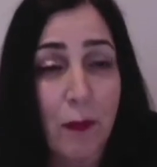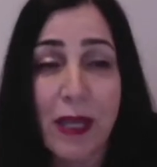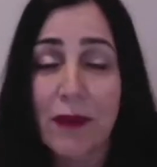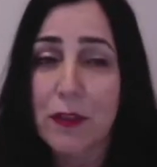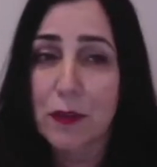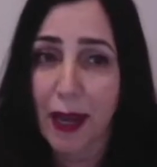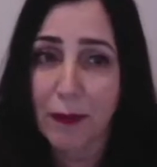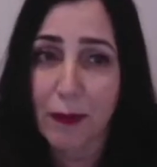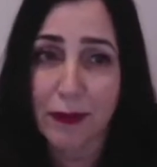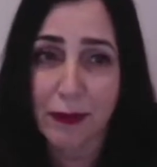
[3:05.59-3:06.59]
And we have a
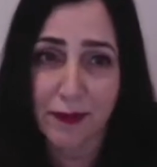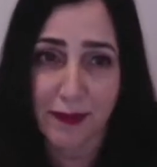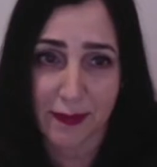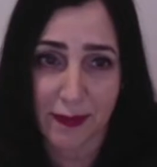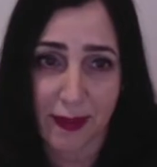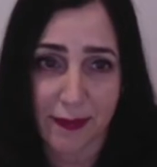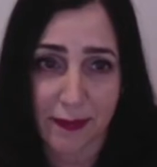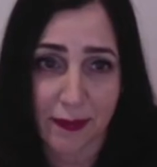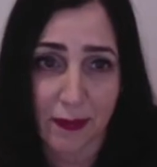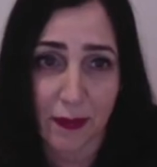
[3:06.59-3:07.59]
track record of
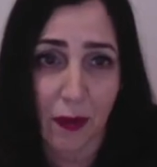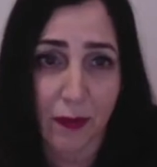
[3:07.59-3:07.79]
success.